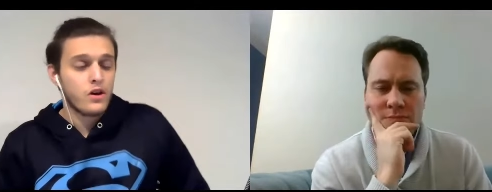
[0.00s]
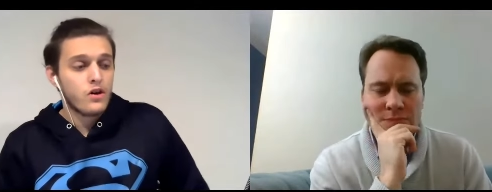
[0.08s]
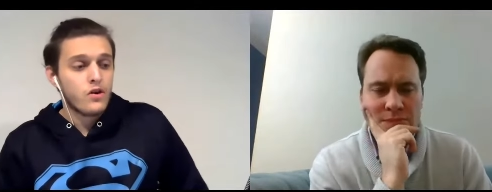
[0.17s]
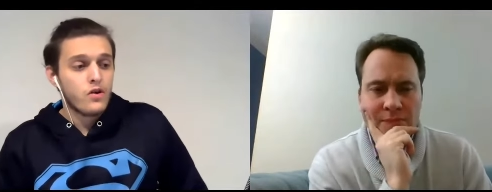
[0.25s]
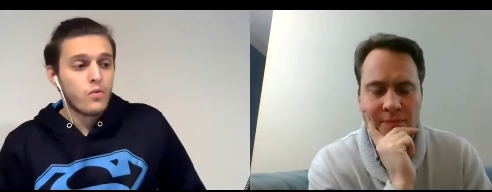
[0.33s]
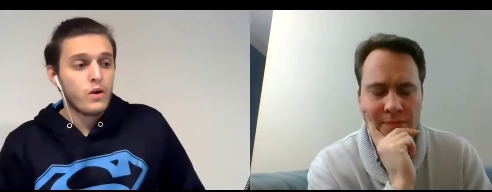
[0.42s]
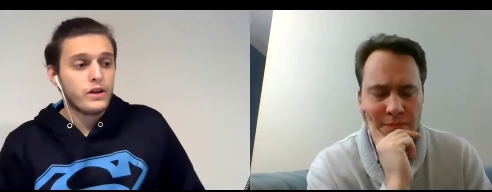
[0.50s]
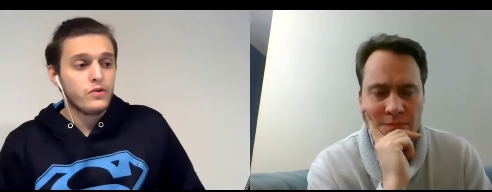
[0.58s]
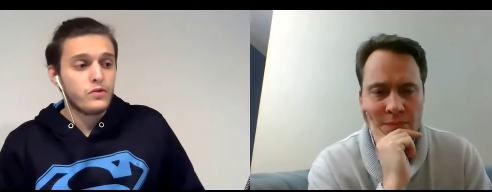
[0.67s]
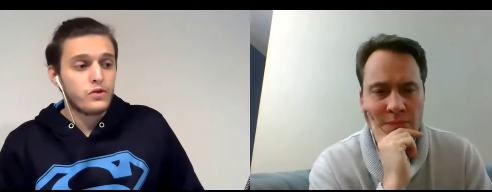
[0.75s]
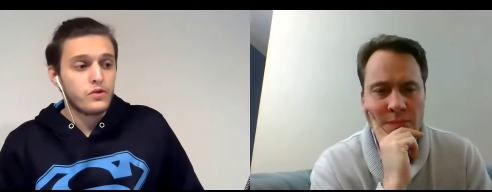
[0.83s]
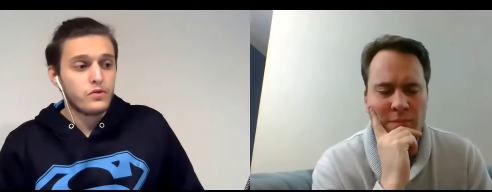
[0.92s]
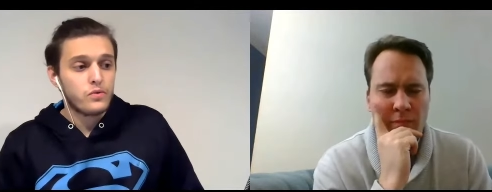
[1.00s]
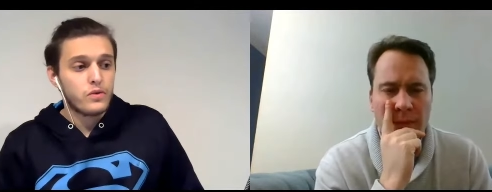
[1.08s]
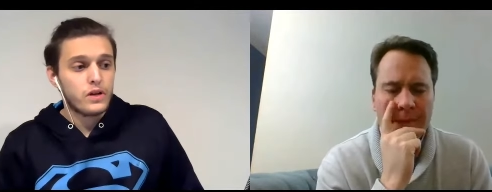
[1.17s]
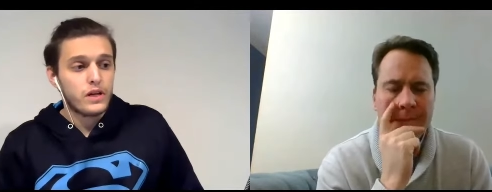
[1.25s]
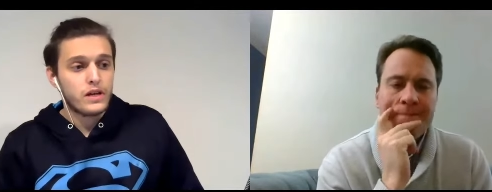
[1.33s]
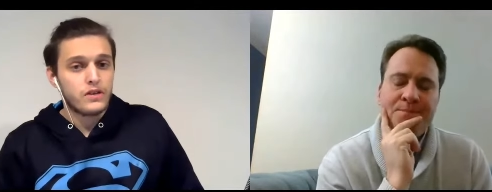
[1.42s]
Speaker 1: what you do
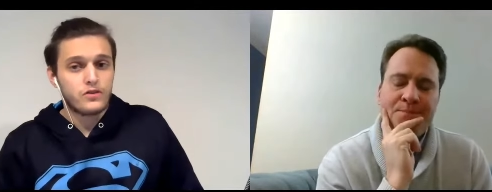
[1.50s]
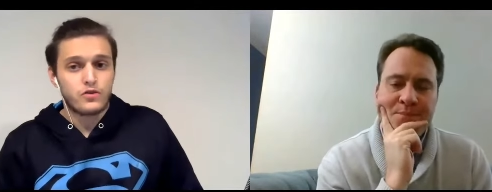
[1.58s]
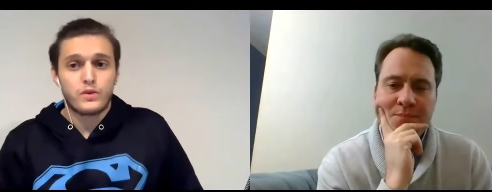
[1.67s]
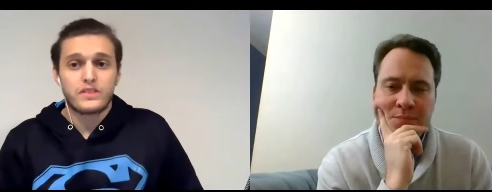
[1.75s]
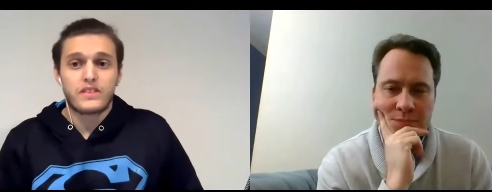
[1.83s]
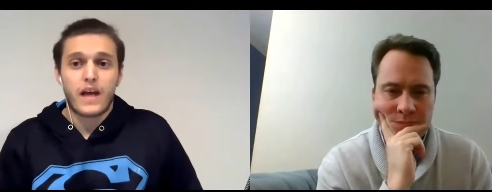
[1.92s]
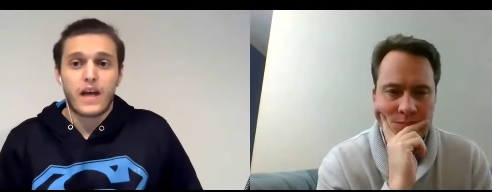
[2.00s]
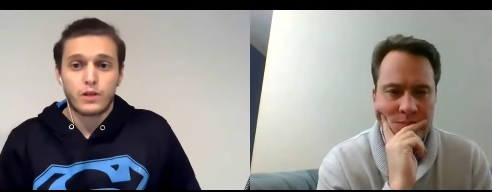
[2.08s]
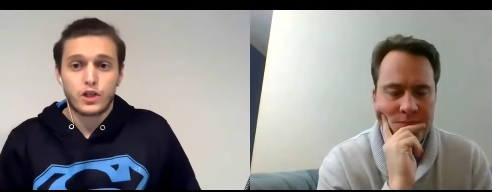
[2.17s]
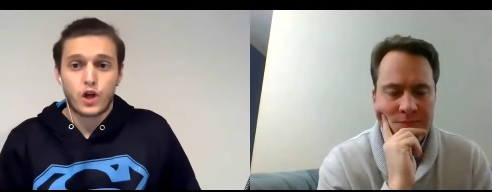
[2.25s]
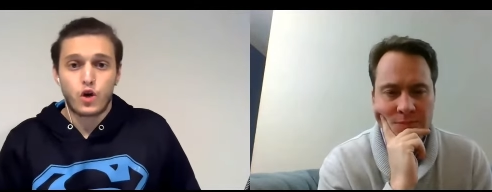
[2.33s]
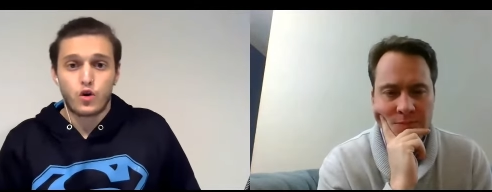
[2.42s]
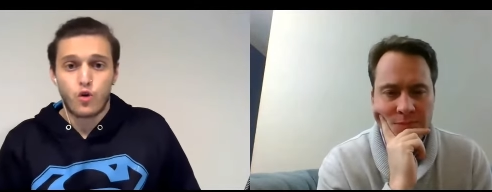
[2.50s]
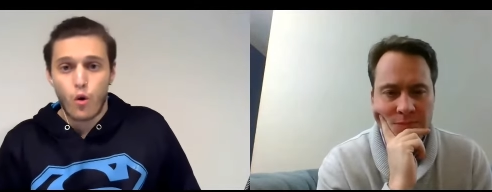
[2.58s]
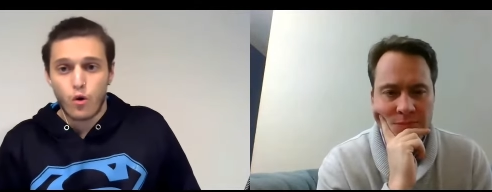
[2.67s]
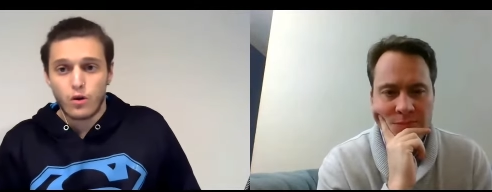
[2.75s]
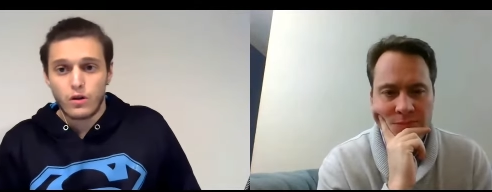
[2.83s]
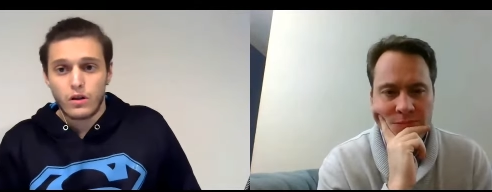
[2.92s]
is you establish a
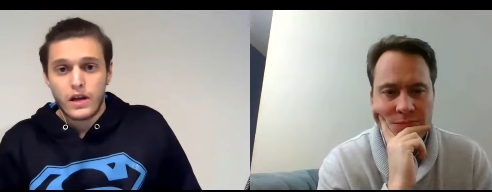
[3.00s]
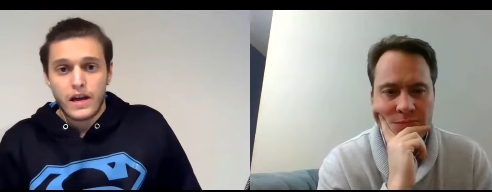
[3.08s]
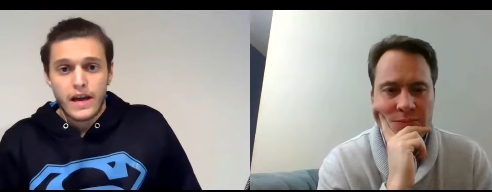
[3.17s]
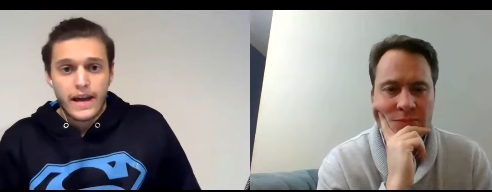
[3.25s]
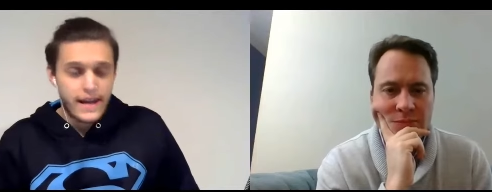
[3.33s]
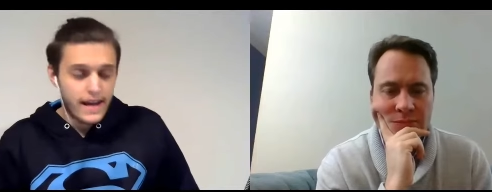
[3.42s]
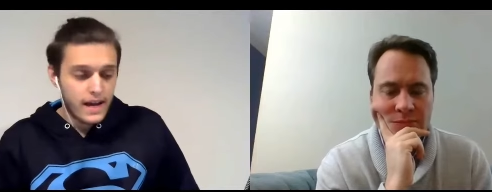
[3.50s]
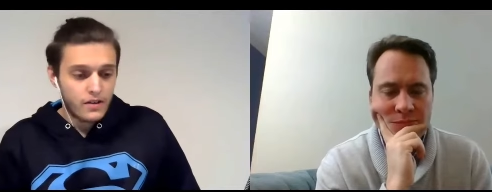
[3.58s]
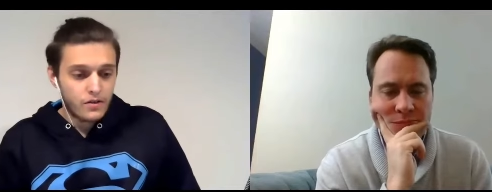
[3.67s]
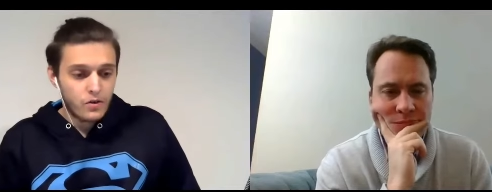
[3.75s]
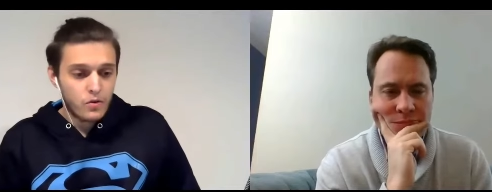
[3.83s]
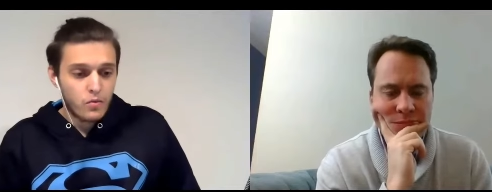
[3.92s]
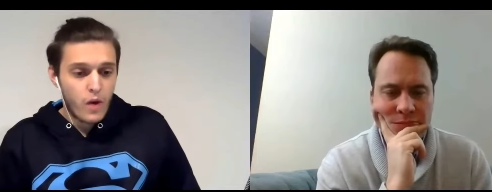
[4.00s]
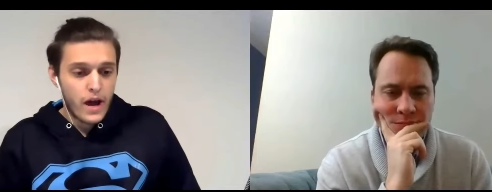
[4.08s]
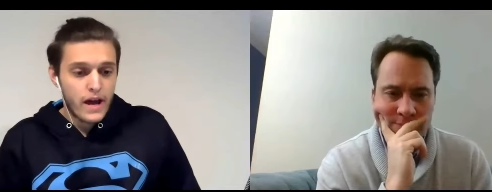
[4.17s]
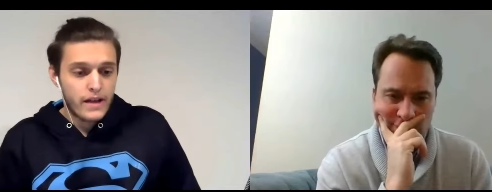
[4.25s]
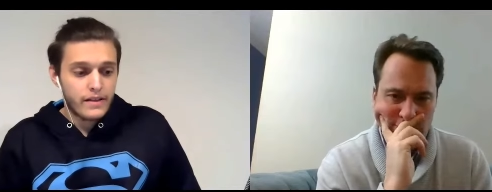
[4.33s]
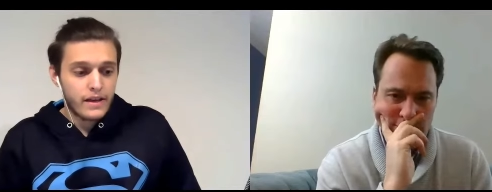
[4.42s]
goal. And
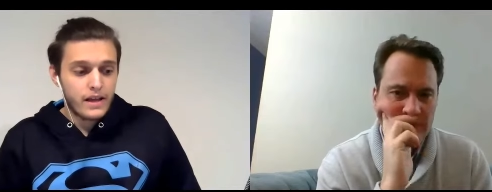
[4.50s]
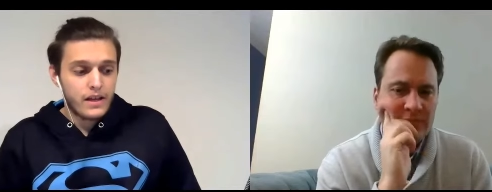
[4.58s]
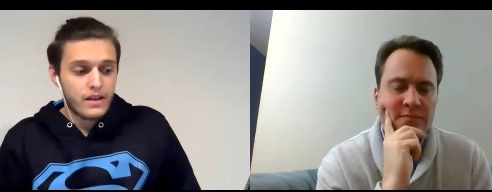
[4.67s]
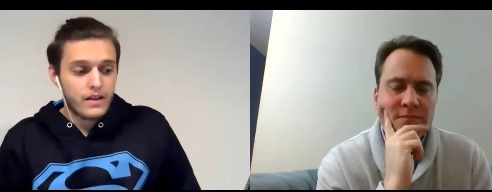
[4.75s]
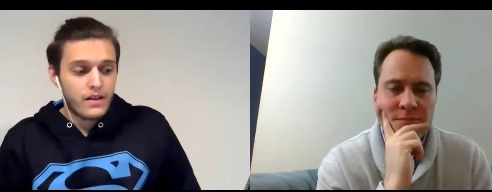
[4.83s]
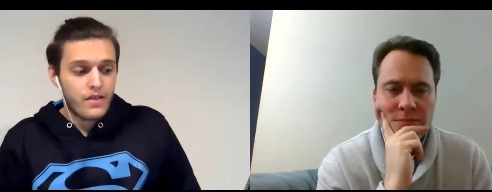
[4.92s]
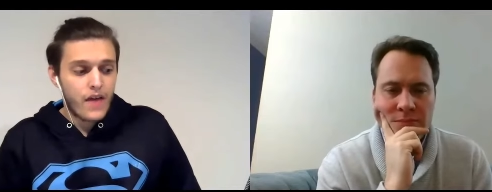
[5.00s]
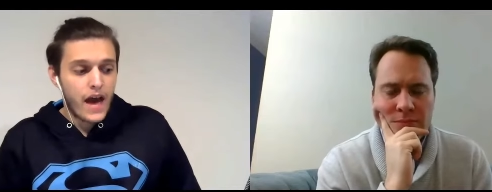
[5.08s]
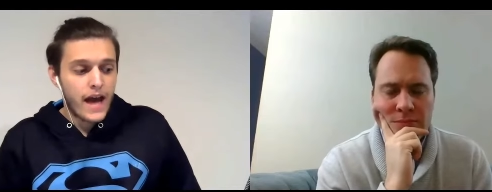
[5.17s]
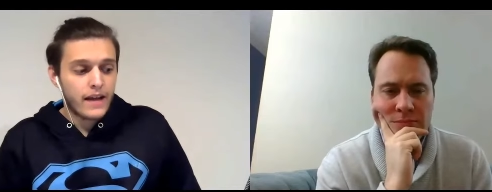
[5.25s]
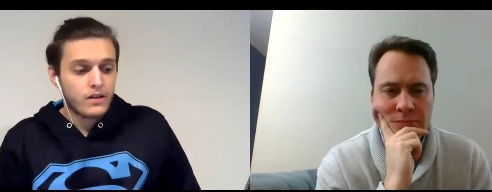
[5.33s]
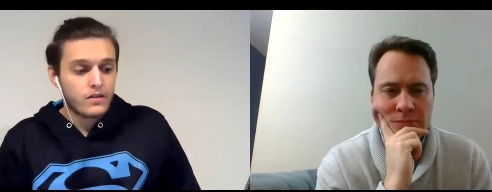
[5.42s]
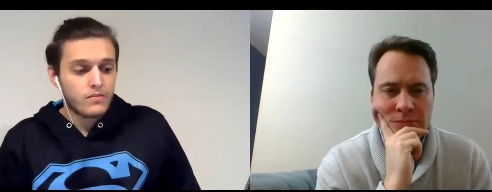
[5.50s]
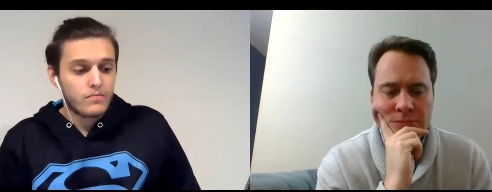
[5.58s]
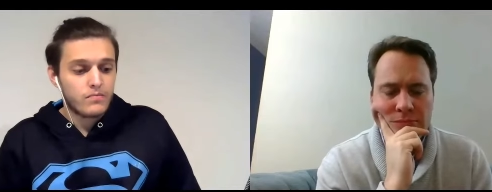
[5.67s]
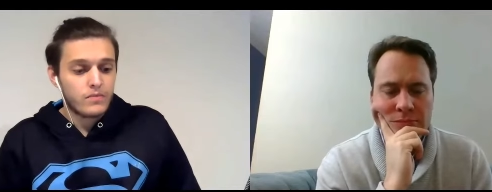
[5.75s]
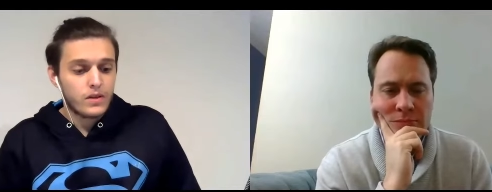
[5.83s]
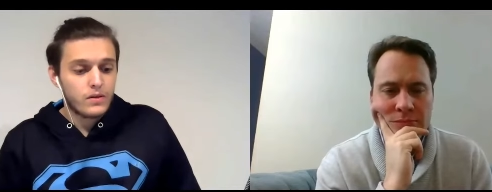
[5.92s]
when that,
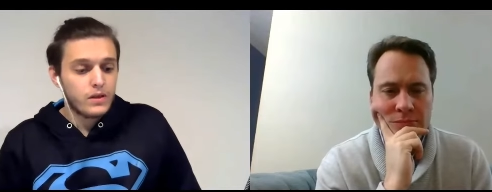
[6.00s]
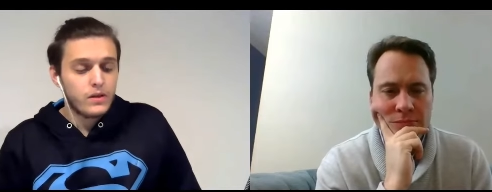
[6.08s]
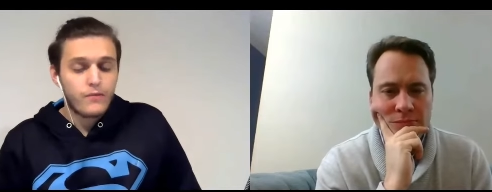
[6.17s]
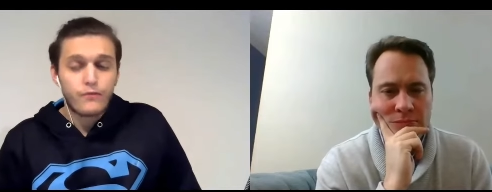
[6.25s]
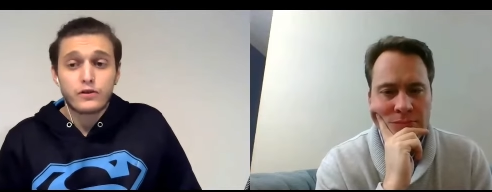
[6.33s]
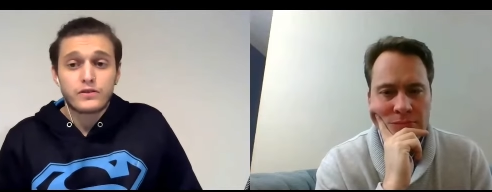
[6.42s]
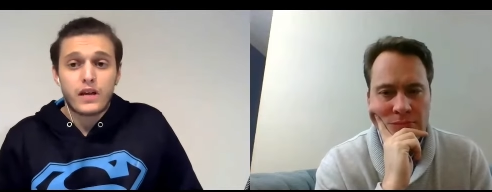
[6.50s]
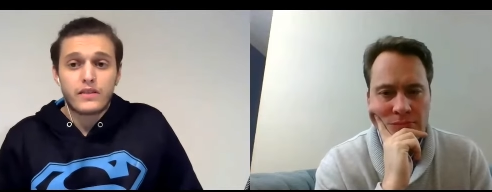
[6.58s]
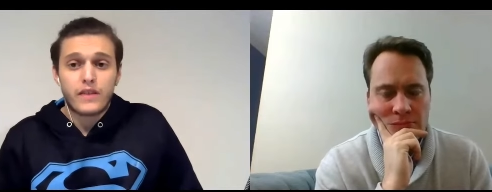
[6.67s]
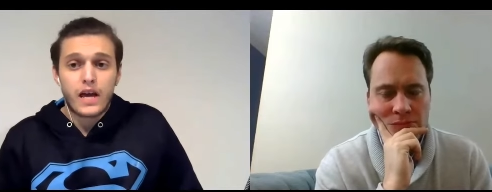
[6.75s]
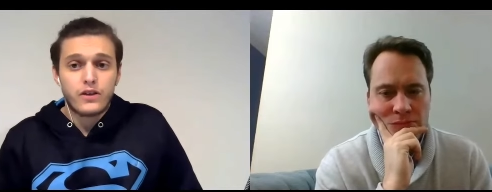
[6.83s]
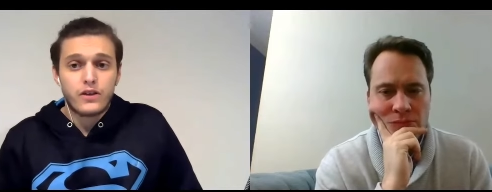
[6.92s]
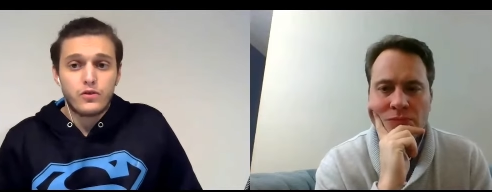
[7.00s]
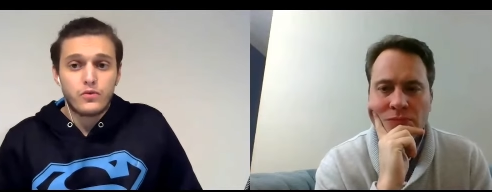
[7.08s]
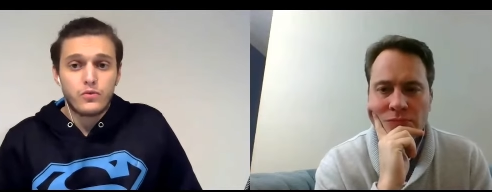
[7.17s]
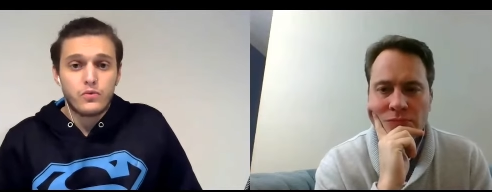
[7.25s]
he first said that you